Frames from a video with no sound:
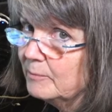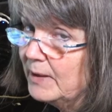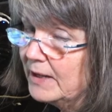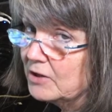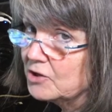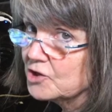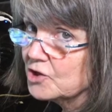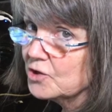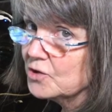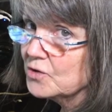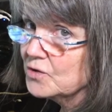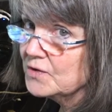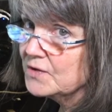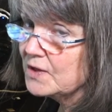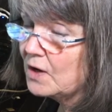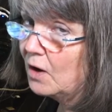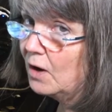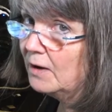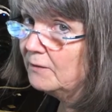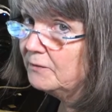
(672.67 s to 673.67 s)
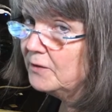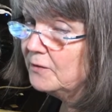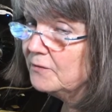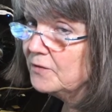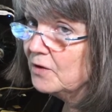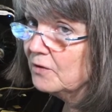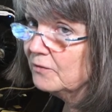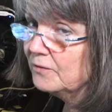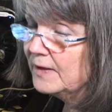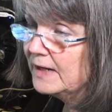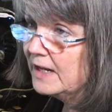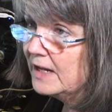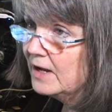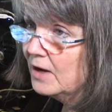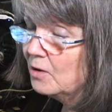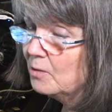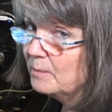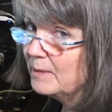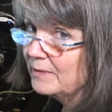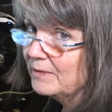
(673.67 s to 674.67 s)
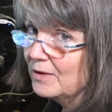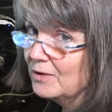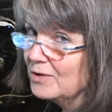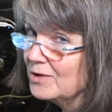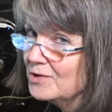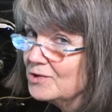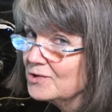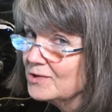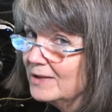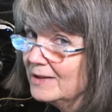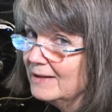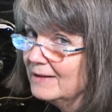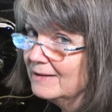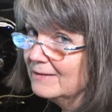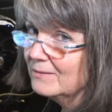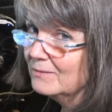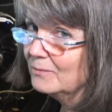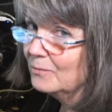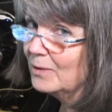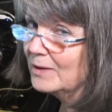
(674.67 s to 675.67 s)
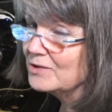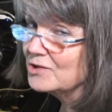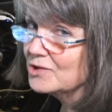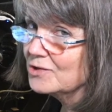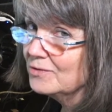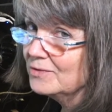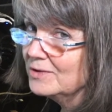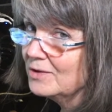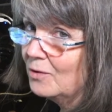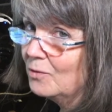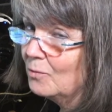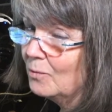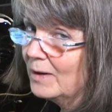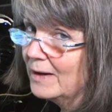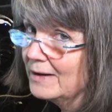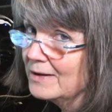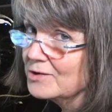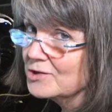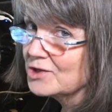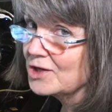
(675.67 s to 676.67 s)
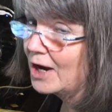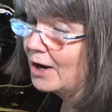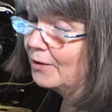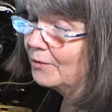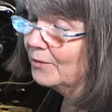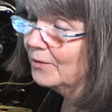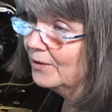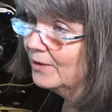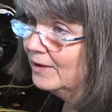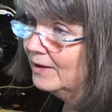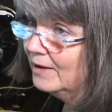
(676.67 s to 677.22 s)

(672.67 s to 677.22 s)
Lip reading: pictures off of your video, but they're usually what you don't want to show.